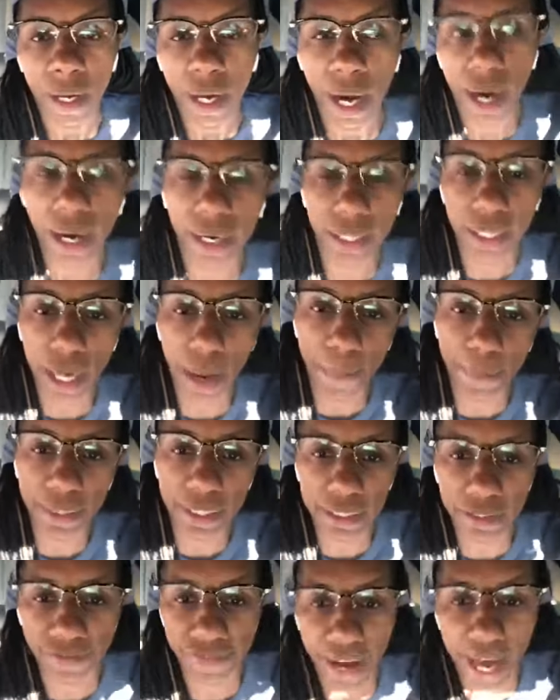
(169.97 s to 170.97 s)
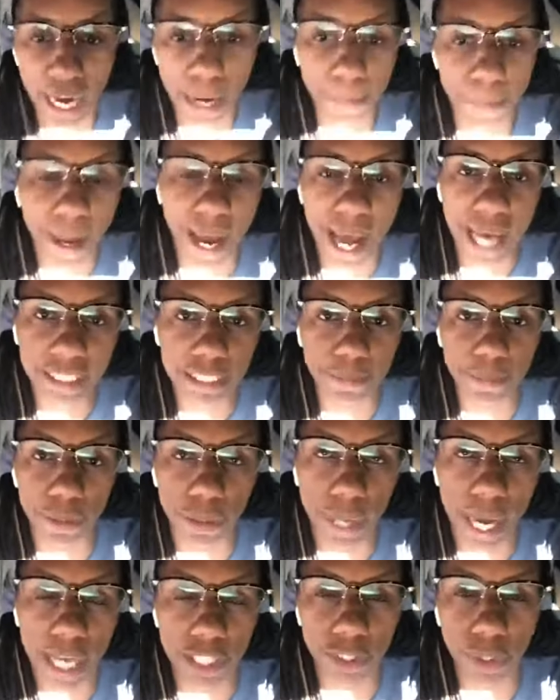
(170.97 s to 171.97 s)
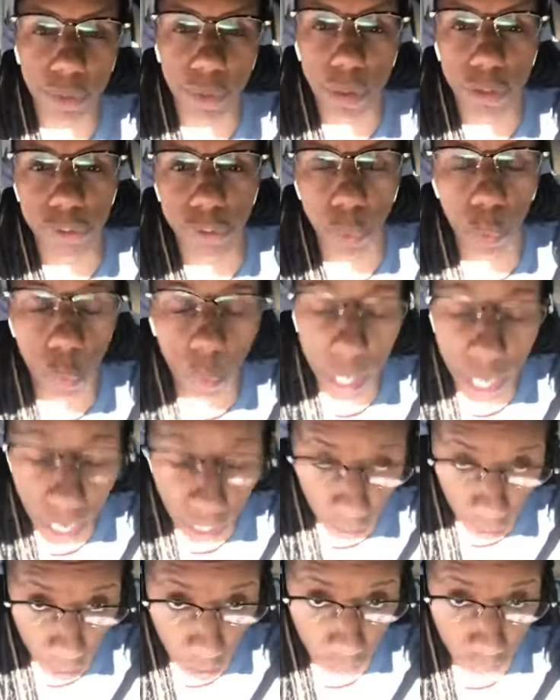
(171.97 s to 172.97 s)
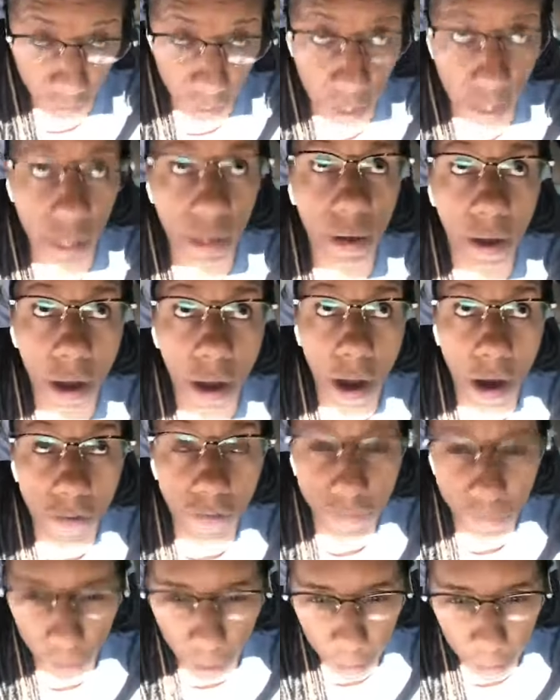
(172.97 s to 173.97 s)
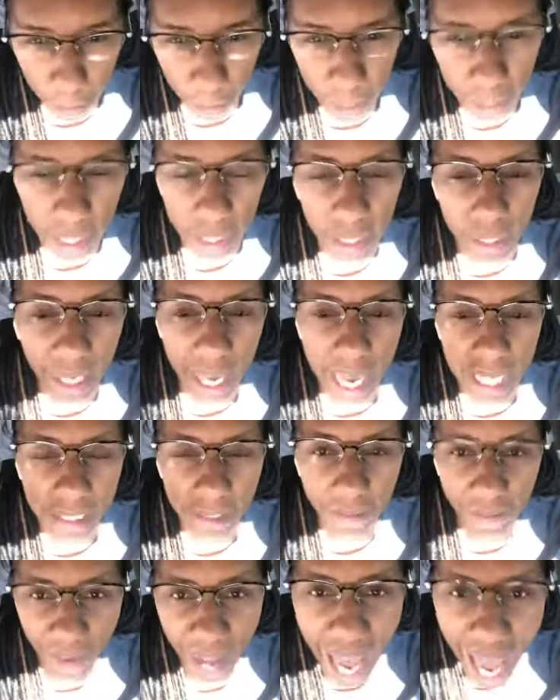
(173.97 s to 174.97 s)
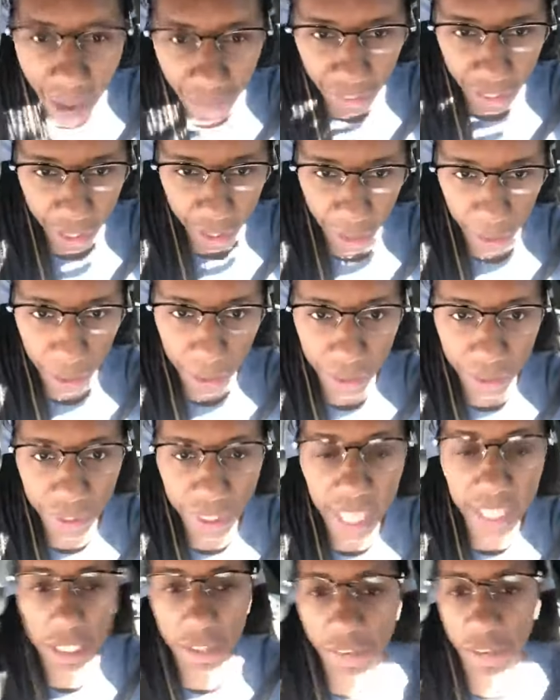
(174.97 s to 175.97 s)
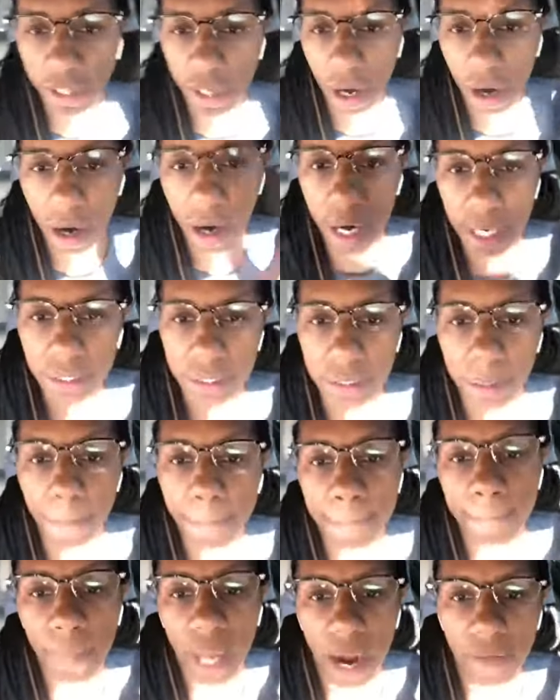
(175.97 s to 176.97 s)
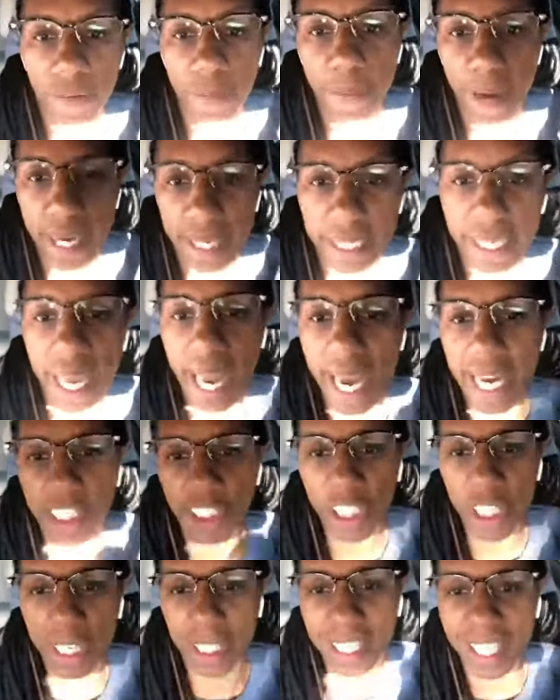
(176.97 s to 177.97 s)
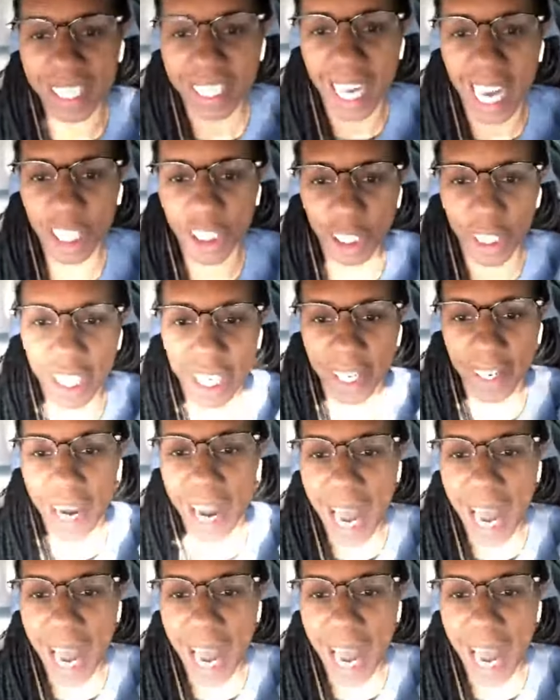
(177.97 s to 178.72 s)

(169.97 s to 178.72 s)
Our company, Defy Impossible, has grossed well over $4 million in the last 5 years. Thank you for the hearts, everybody. Hey, Jeannie, glad you're here.